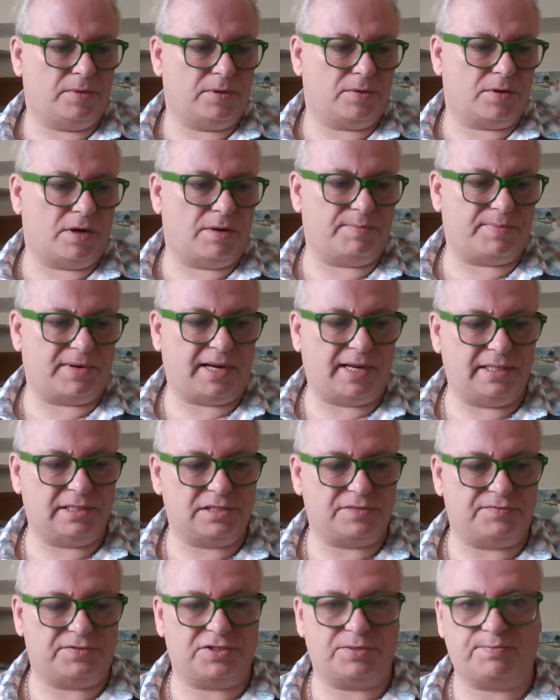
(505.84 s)

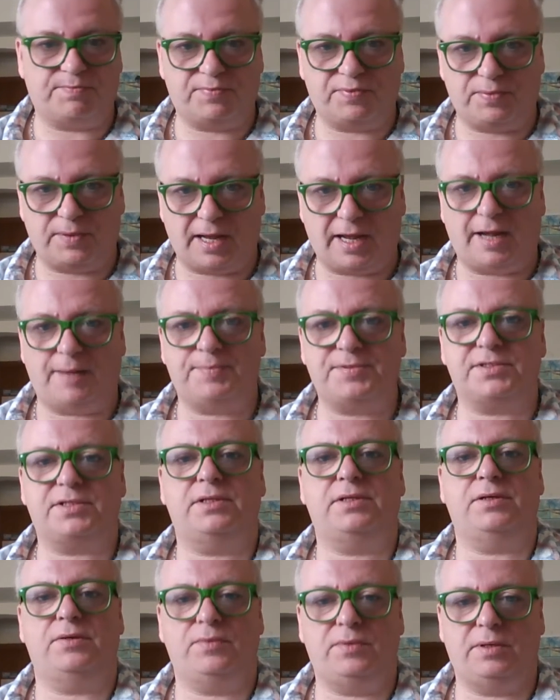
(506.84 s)
comprehensive to
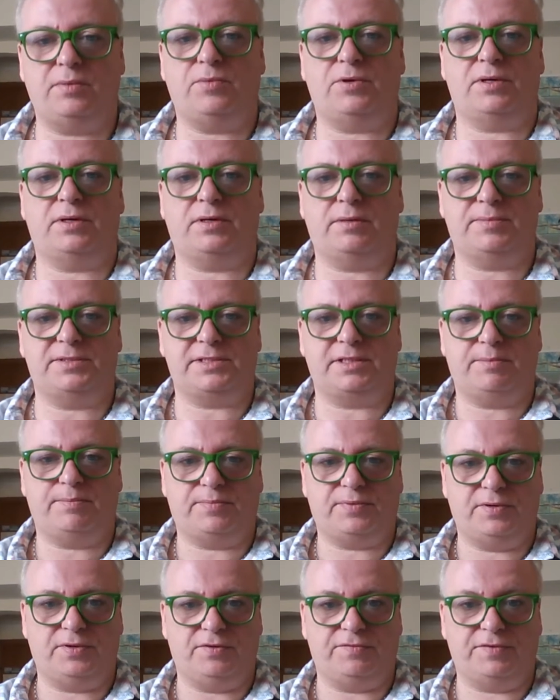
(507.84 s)
absolutely 100%
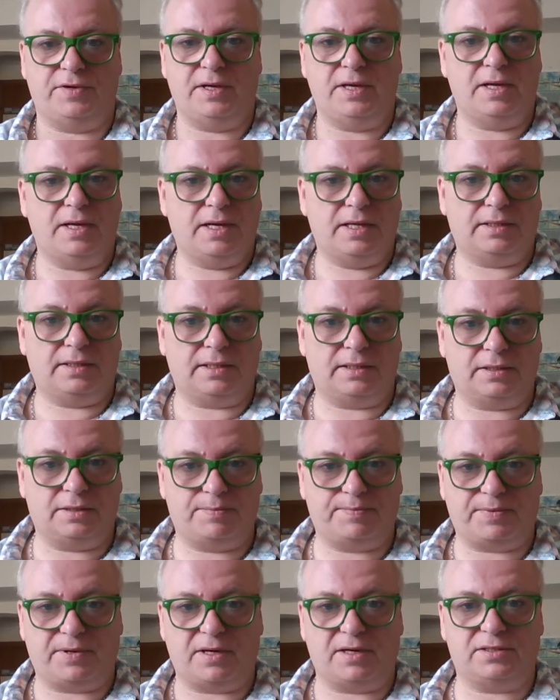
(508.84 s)
prove that the
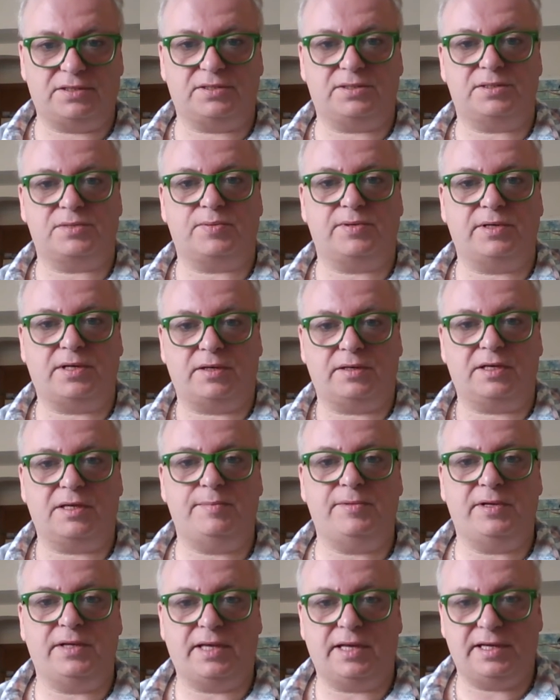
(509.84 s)
particles were not in
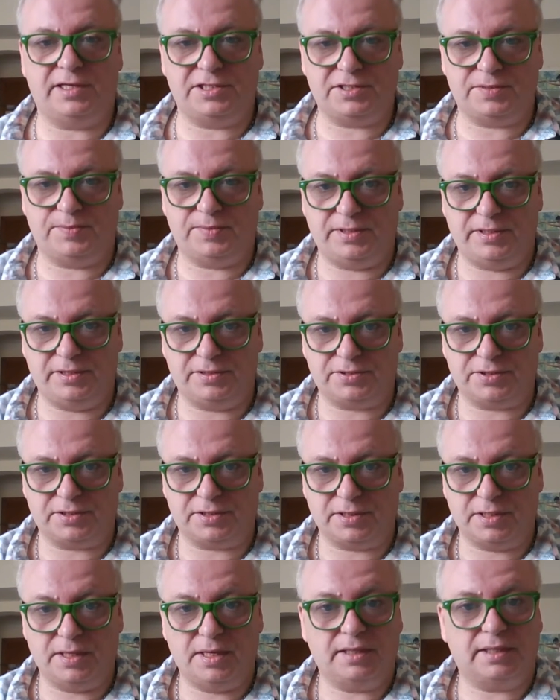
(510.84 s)
communication with each other.
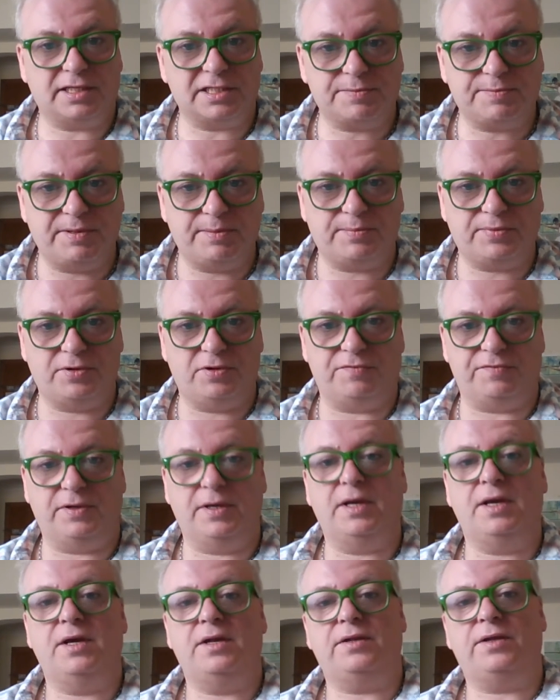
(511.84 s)
That's been proven.
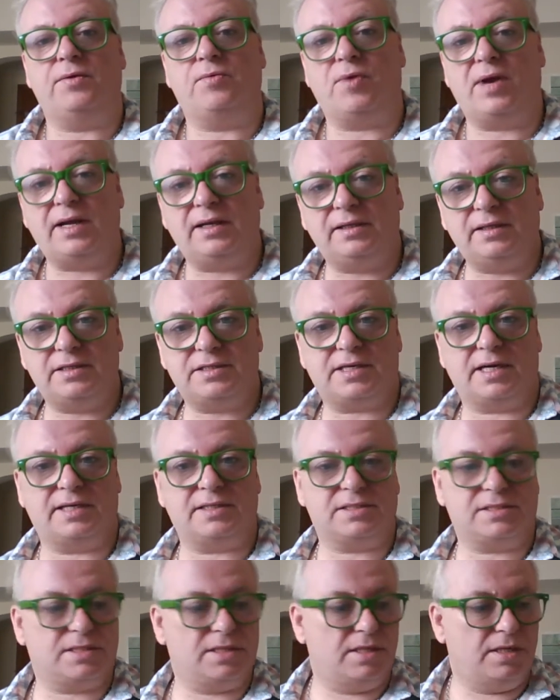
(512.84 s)
They ran the
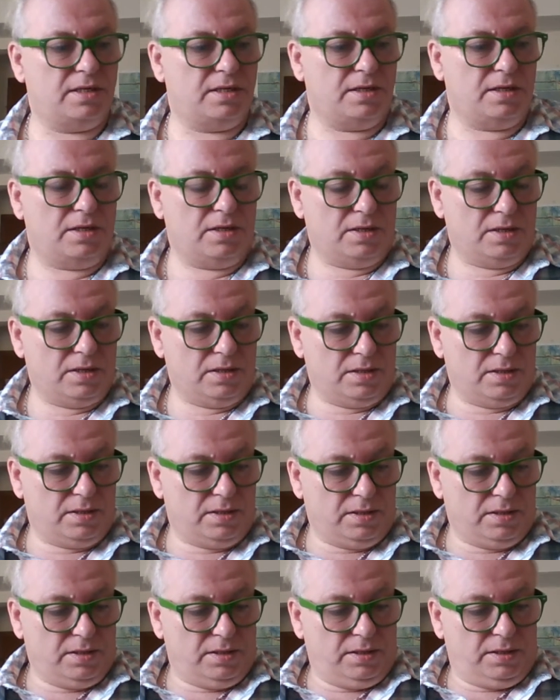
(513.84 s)
test
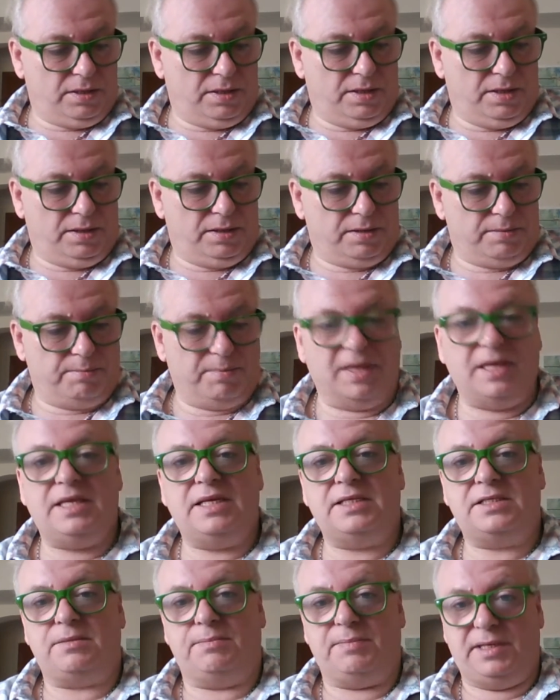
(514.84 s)

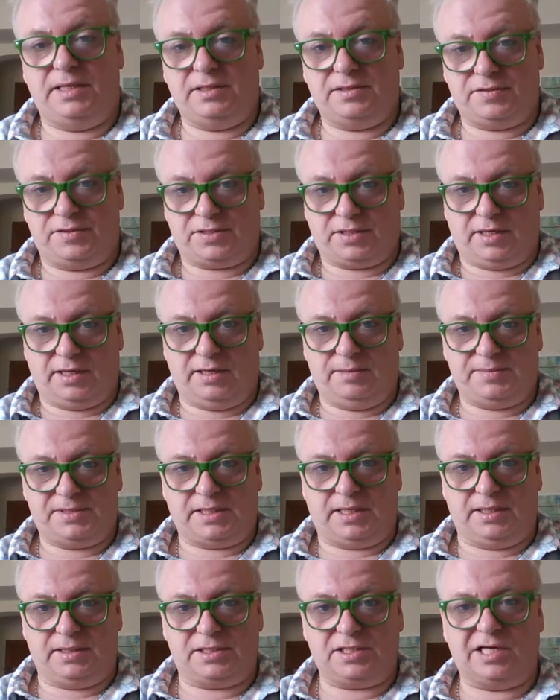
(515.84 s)
millions and millions of
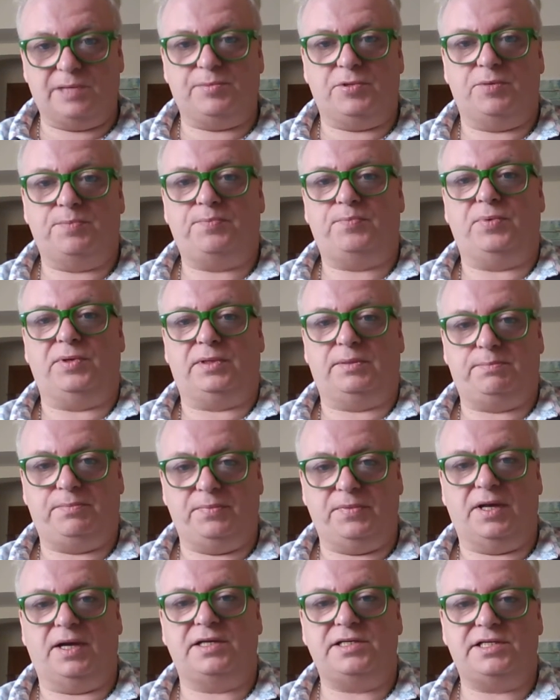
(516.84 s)
times, and it's come up with
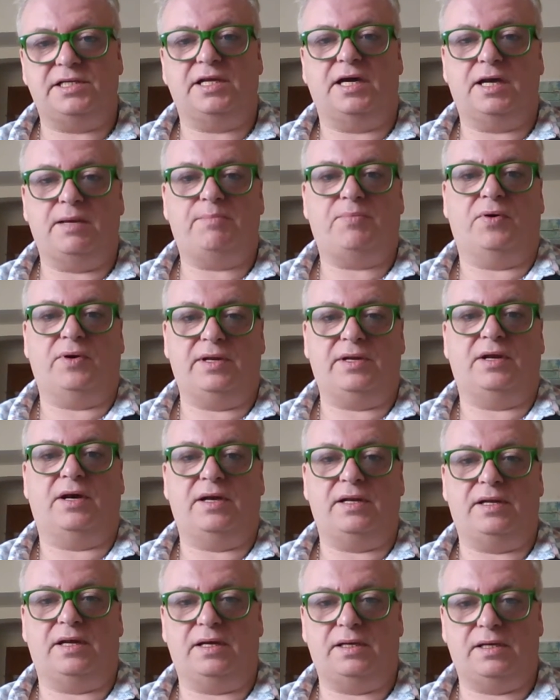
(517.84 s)

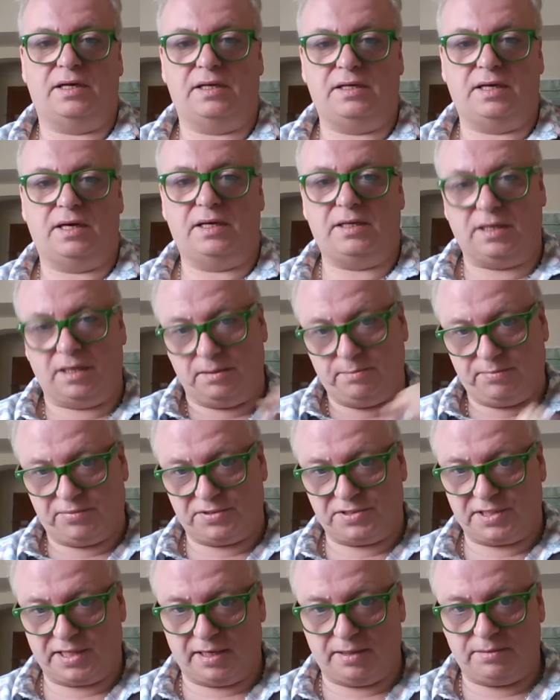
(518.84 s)

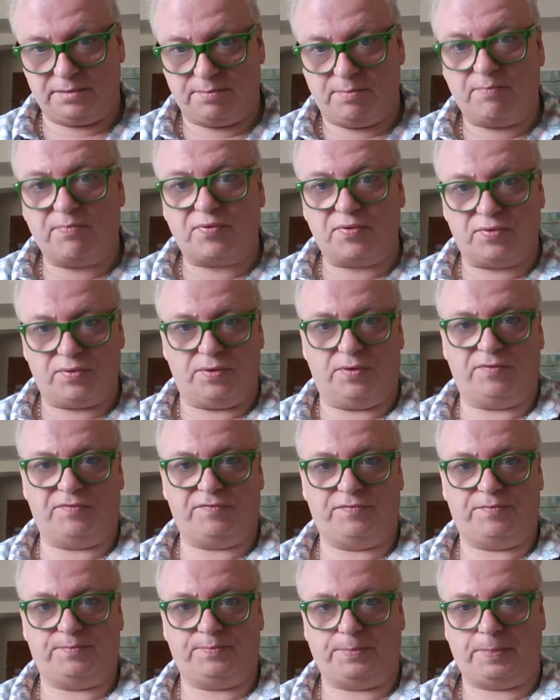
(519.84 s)
99.99999%
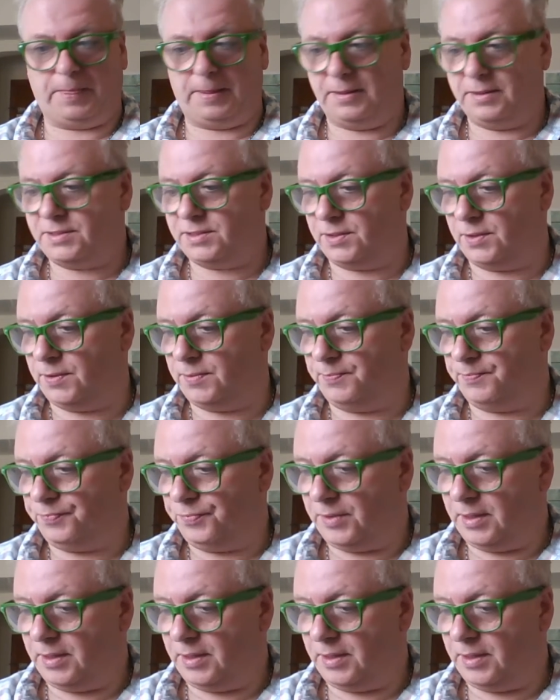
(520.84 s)
proof. So